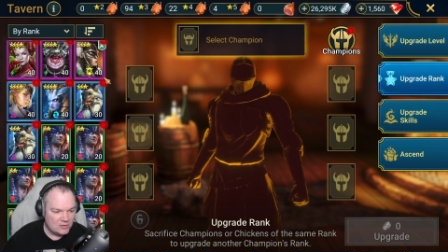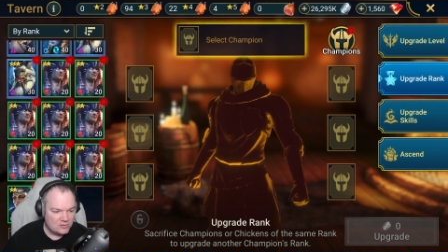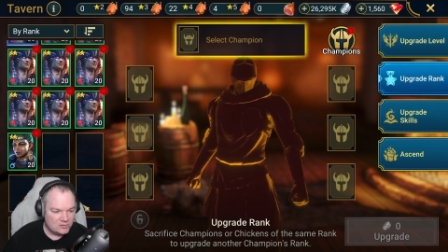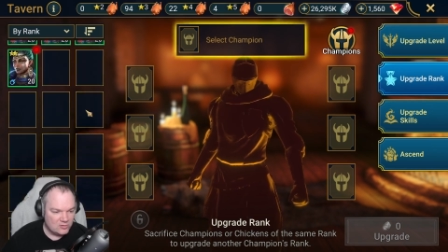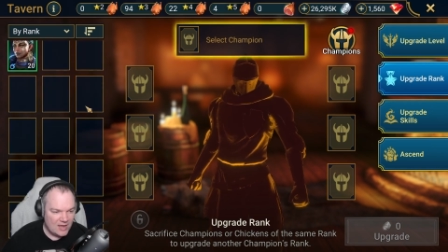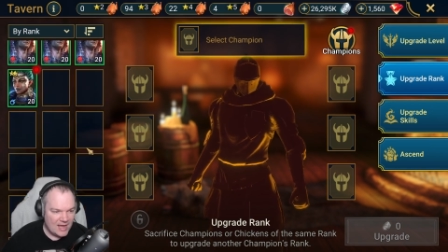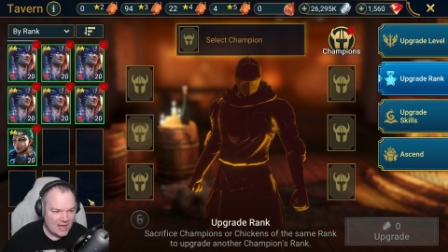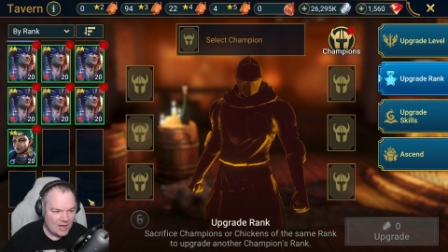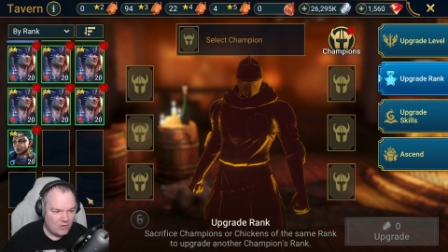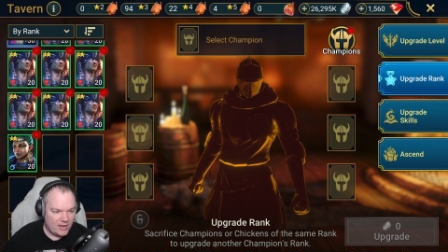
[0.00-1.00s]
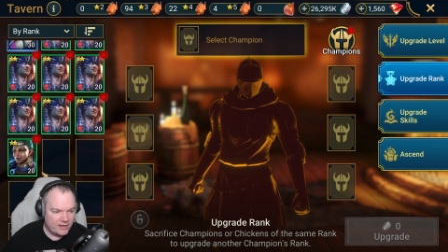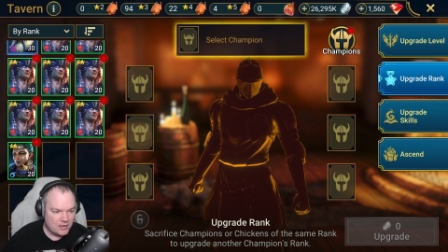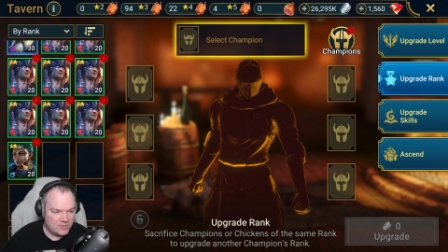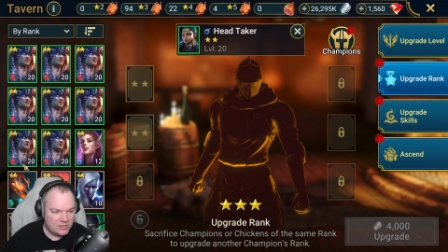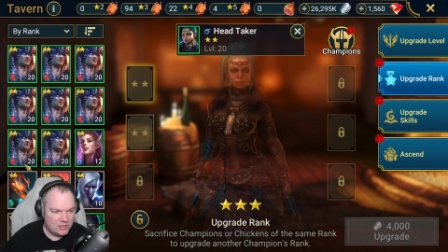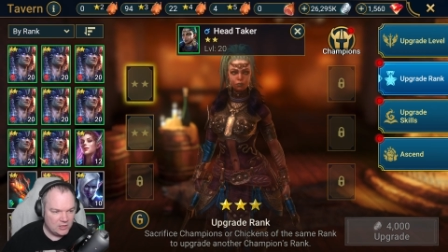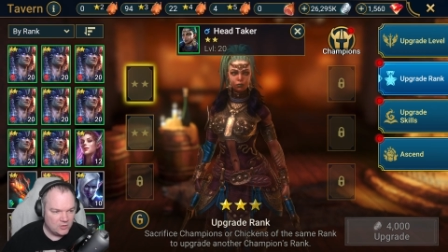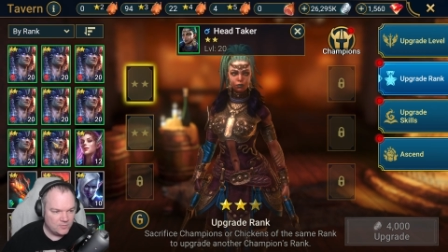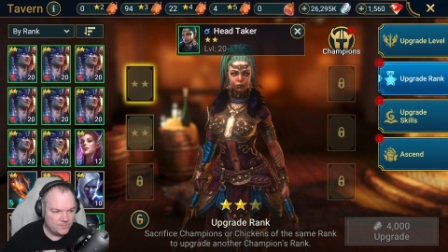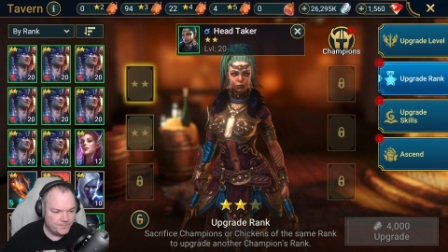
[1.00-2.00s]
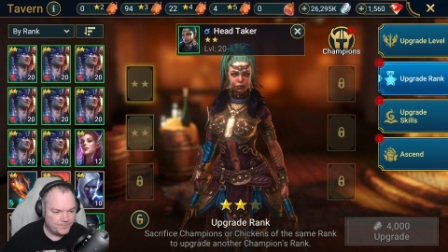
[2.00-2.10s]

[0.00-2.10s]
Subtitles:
So now I come in here